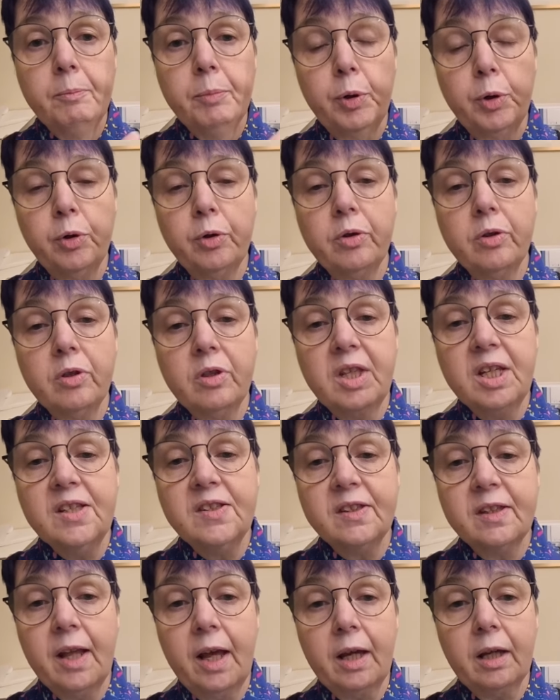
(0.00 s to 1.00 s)
put
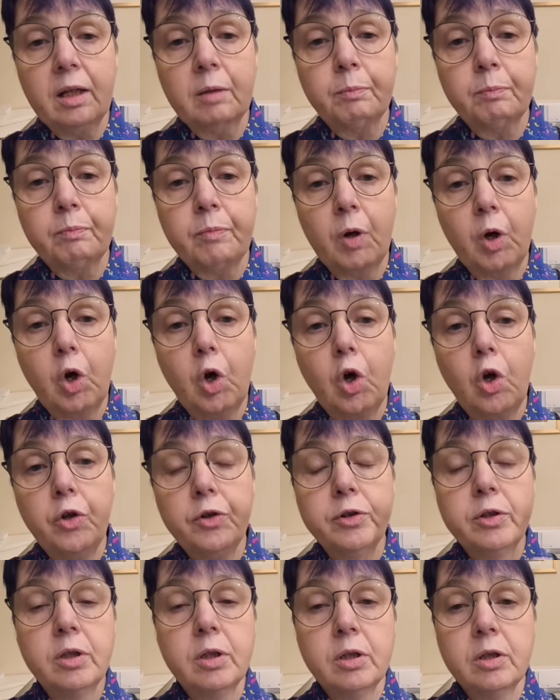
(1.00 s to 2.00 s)
this neck
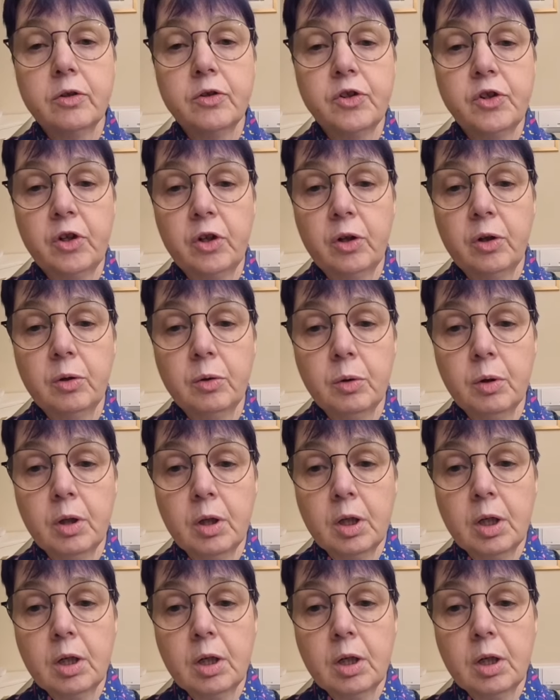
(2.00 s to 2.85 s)
on to